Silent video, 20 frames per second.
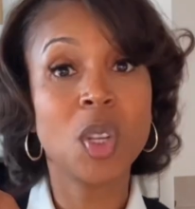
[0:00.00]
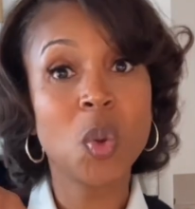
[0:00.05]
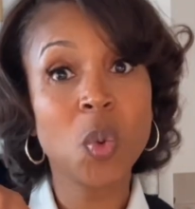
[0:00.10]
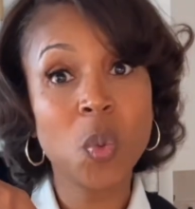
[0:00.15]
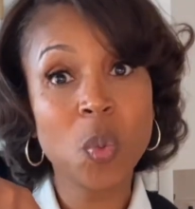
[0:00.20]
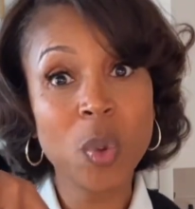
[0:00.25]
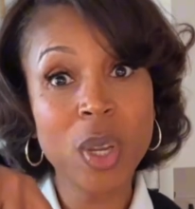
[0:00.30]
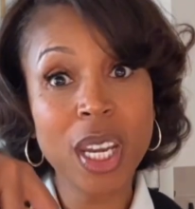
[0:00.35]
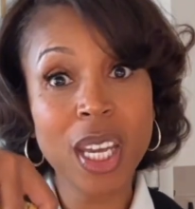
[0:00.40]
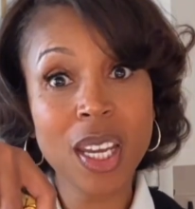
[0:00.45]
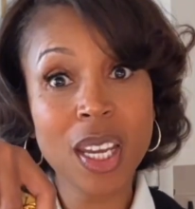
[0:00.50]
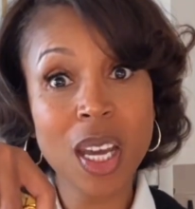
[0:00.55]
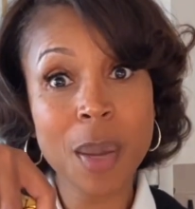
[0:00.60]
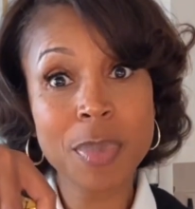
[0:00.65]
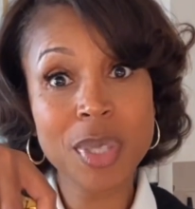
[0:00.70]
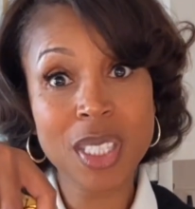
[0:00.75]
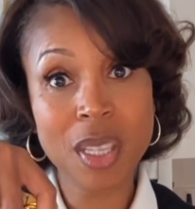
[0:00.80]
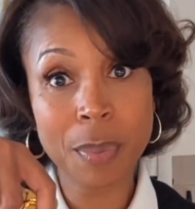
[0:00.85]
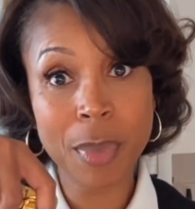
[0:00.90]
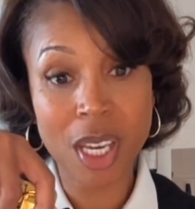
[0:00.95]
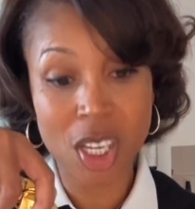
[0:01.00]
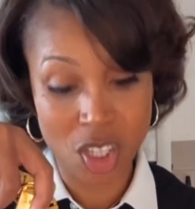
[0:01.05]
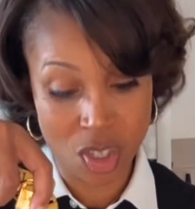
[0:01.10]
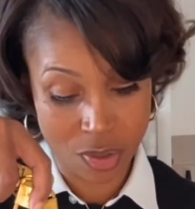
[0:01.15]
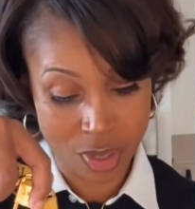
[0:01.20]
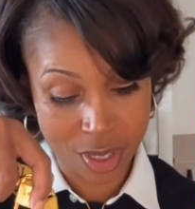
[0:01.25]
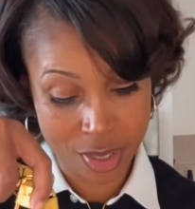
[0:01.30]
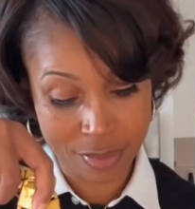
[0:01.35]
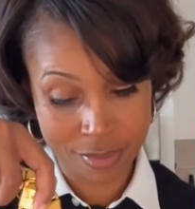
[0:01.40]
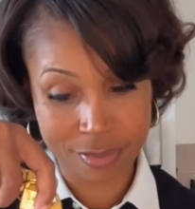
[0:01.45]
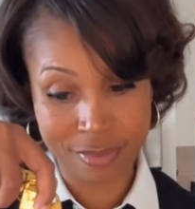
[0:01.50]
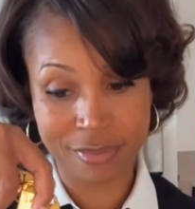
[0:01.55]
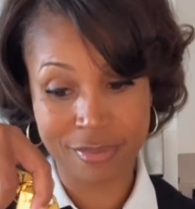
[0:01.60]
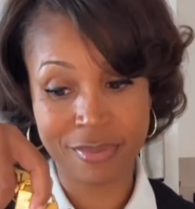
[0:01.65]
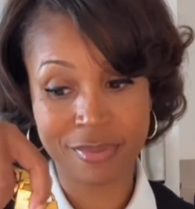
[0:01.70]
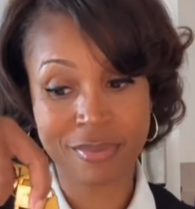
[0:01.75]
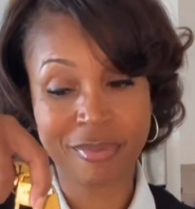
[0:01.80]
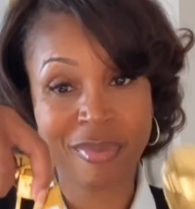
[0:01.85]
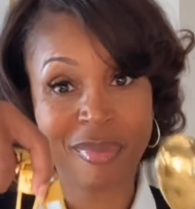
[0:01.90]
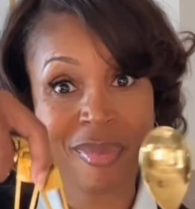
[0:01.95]
when it comes to measuring.
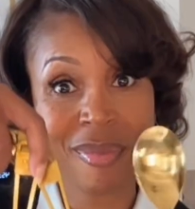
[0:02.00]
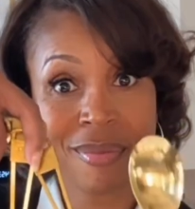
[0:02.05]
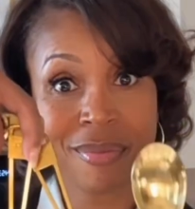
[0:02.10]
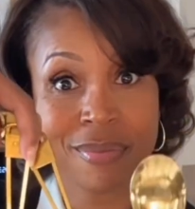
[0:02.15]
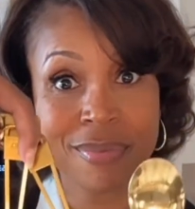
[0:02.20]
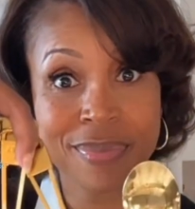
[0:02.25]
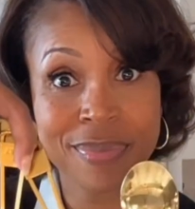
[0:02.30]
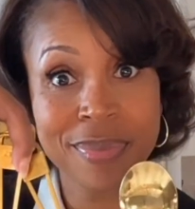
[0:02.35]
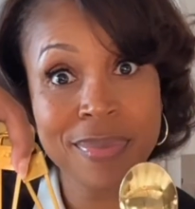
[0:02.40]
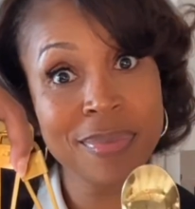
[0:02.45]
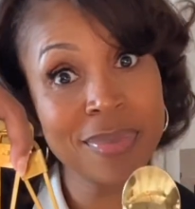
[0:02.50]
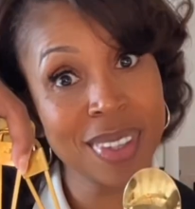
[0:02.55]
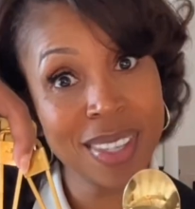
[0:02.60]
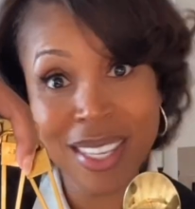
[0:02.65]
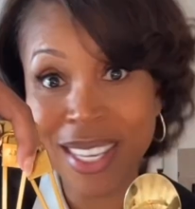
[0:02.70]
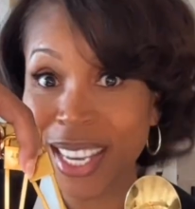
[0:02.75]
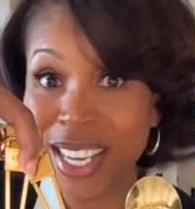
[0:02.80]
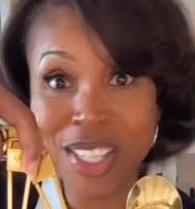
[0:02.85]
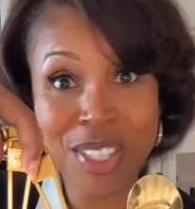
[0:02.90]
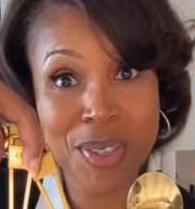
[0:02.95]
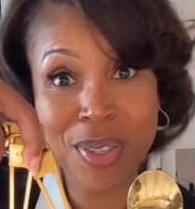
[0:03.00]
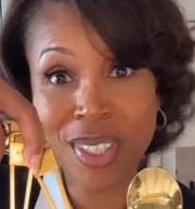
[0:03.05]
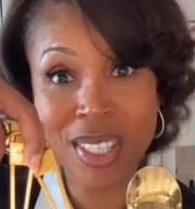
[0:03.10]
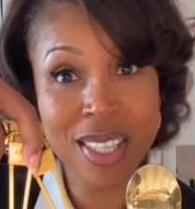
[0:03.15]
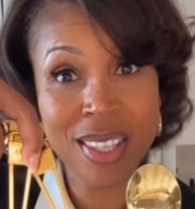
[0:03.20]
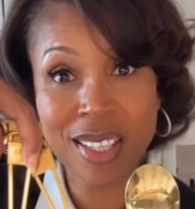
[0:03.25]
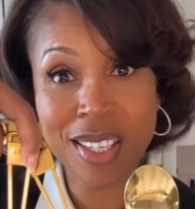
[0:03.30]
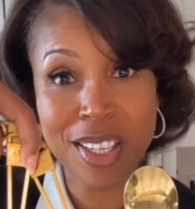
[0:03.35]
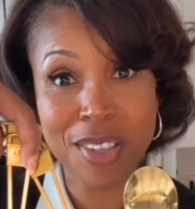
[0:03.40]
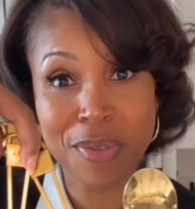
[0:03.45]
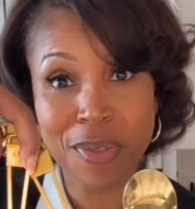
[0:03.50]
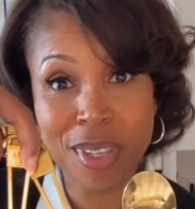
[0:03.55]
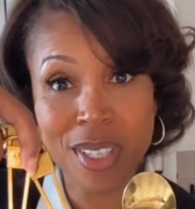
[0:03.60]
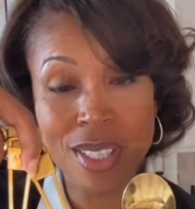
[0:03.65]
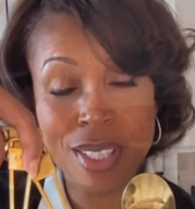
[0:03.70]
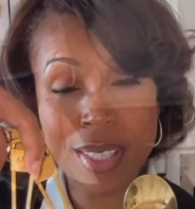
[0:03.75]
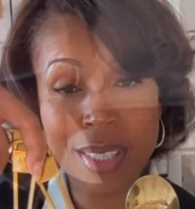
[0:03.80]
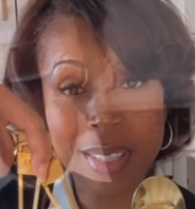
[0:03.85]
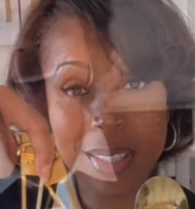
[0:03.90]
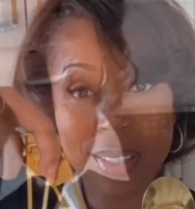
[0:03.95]
Can't you see the difference?
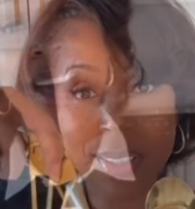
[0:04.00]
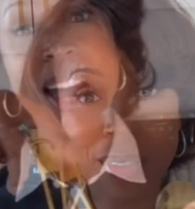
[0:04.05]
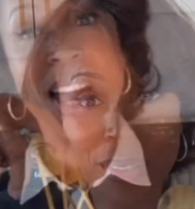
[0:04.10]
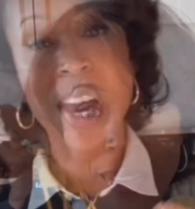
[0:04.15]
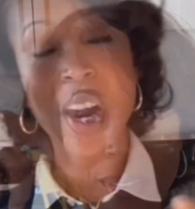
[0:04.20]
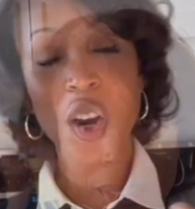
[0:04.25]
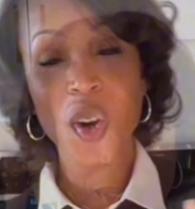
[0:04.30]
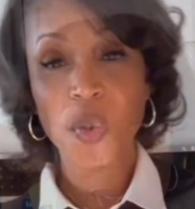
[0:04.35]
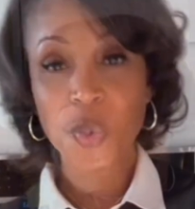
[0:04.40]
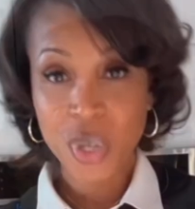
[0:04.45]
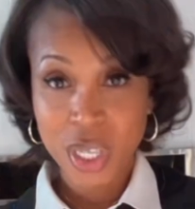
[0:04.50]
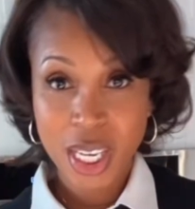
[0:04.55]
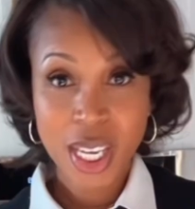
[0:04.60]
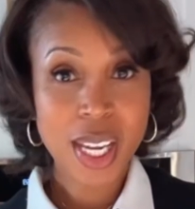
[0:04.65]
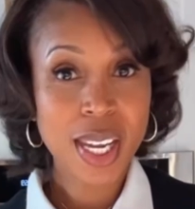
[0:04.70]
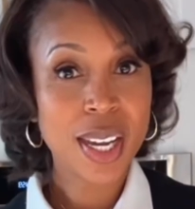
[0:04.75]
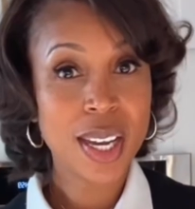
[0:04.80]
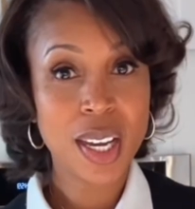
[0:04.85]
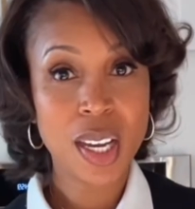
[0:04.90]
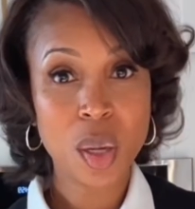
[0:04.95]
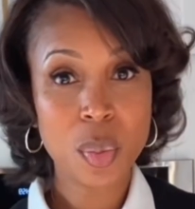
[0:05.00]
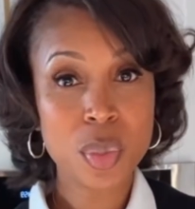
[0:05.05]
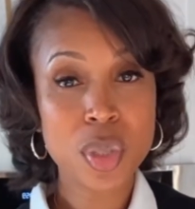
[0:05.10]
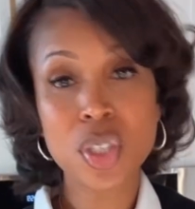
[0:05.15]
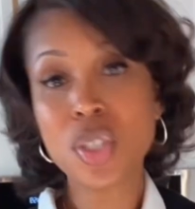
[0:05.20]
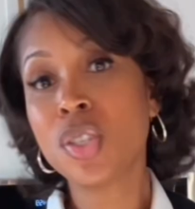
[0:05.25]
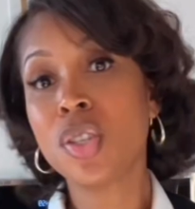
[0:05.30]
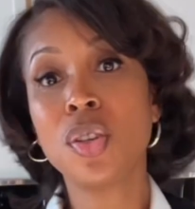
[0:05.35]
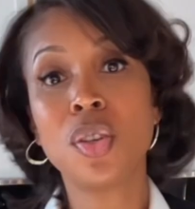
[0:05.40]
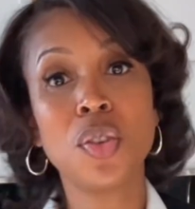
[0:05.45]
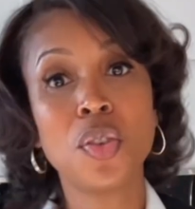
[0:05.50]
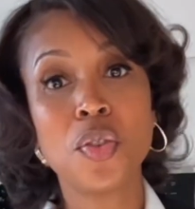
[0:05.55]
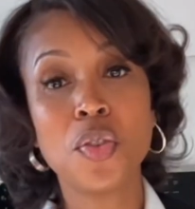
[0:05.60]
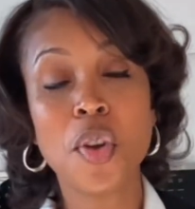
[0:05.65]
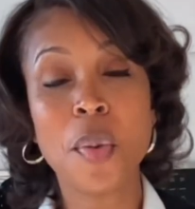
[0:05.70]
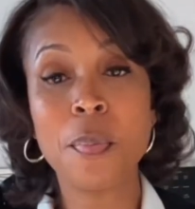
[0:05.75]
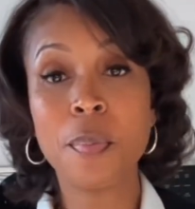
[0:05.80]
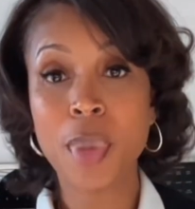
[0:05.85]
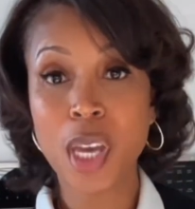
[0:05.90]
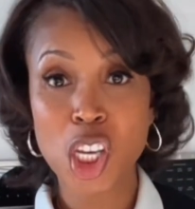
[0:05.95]
When it comes to
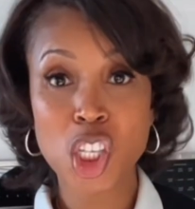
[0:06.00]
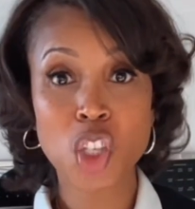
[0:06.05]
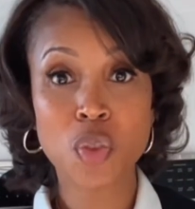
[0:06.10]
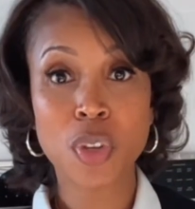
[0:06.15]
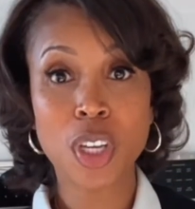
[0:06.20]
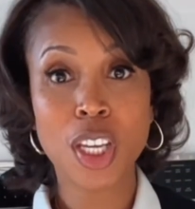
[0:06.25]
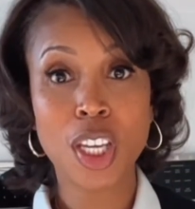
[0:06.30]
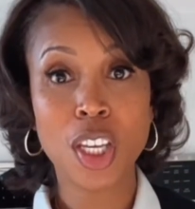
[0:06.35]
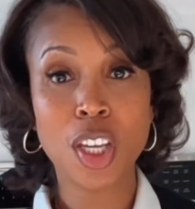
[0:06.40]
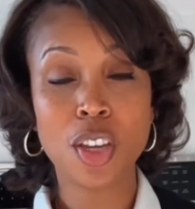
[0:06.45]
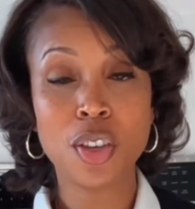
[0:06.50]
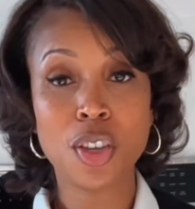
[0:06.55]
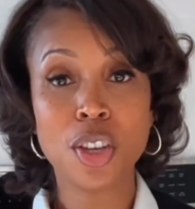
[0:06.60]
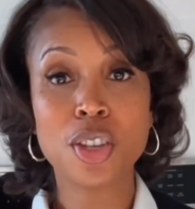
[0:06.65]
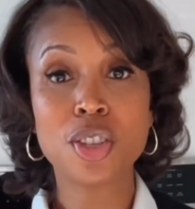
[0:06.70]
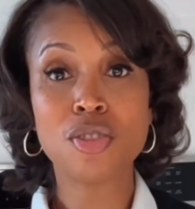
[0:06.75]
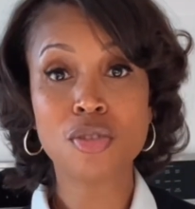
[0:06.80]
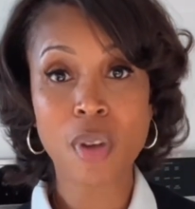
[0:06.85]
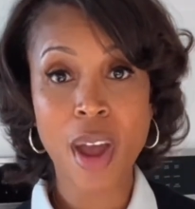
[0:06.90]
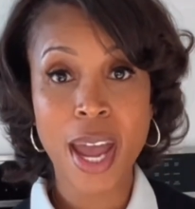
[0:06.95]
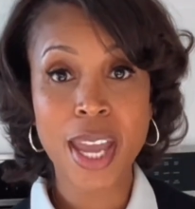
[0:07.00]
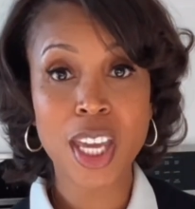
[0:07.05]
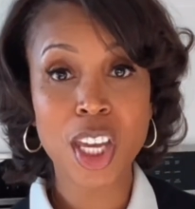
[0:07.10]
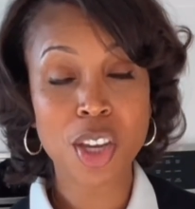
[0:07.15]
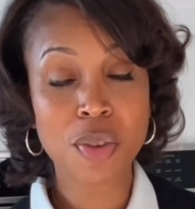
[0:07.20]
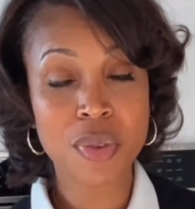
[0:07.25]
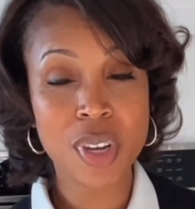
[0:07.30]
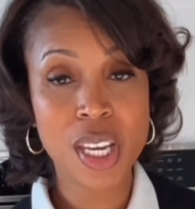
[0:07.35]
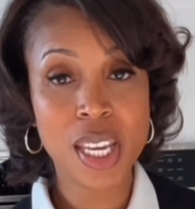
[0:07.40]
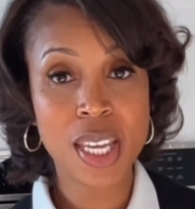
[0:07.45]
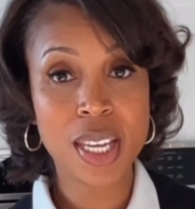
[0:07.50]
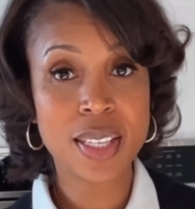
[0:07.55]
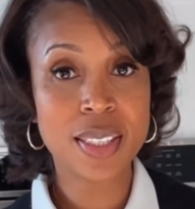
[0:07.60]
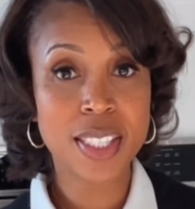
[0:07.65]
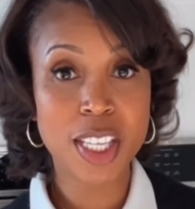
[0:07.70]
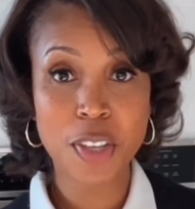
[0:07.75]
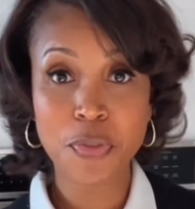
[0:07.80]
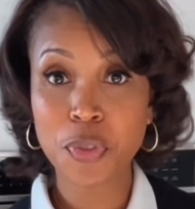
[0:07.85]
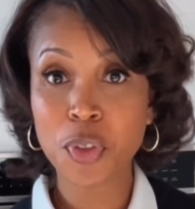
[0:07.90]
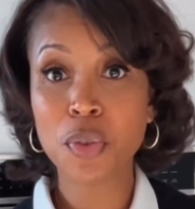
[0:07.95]
measuring your dry ingredients,
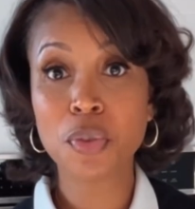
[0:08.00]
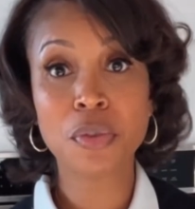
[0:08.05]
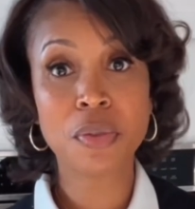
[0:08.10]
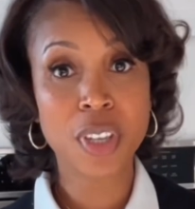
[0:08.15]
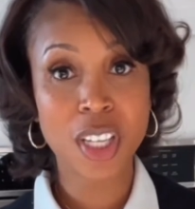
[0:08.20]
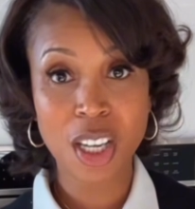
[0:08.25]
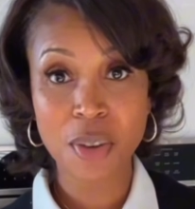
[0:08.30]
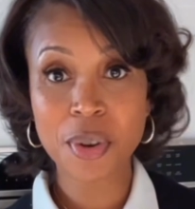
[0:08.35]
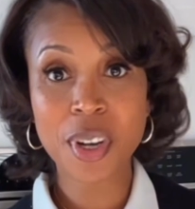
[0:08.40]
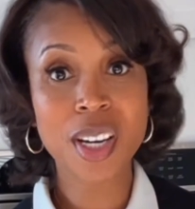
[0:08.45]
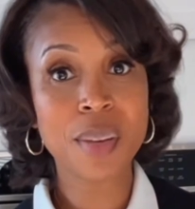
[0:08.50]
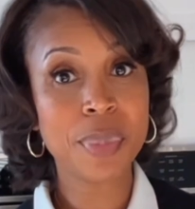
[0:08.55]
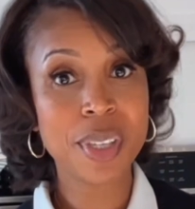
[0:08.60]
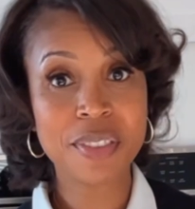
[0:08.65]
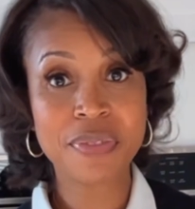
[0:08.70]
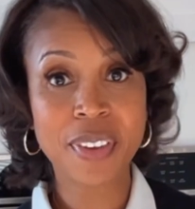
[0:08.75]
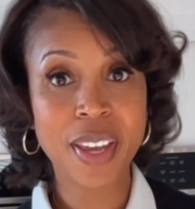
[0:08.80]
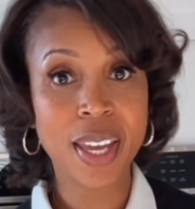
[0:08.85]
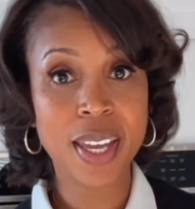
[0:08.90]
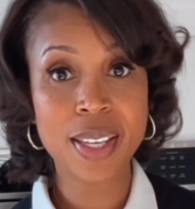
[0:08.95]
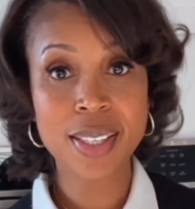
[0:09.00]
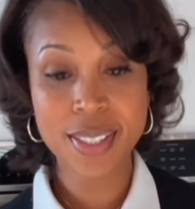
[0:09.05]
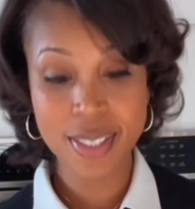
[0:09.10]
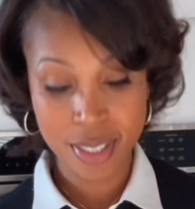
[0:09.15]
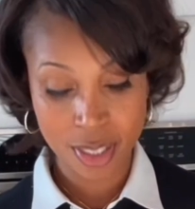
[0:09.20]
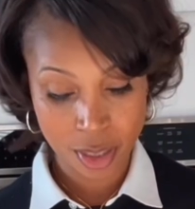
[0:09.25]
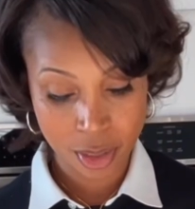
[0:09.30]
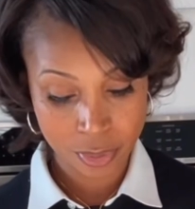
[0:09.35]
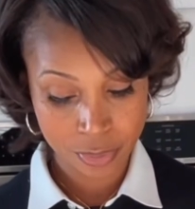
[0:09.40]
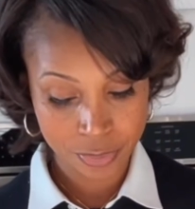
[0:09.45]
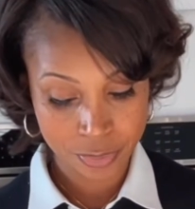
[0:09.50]
if you really want to be fancy,